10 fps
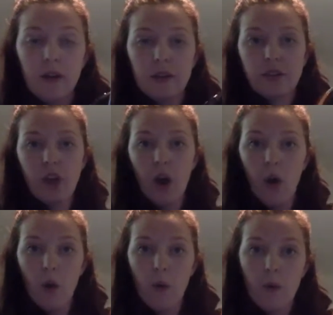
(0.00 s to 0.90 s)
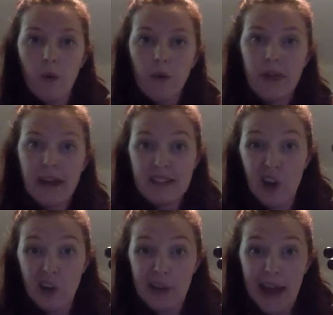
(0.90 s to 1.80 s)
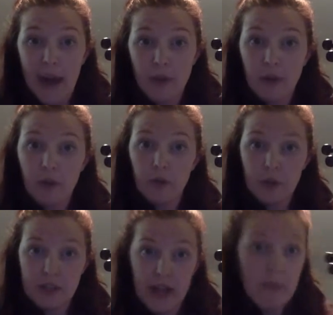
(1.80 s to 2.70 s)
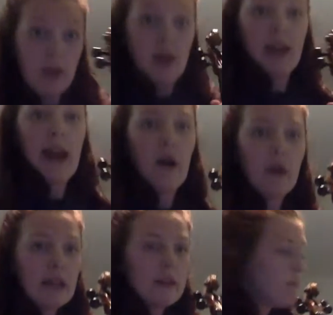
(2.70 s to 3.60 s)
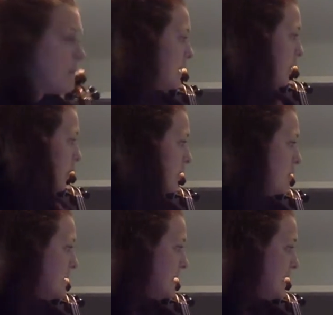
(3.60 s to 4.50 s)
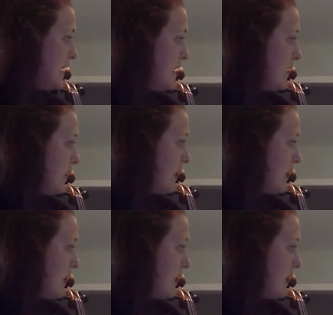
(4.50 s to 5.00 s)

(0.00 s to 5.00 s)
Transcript: So that's our loud, our forte. Now in the middle you see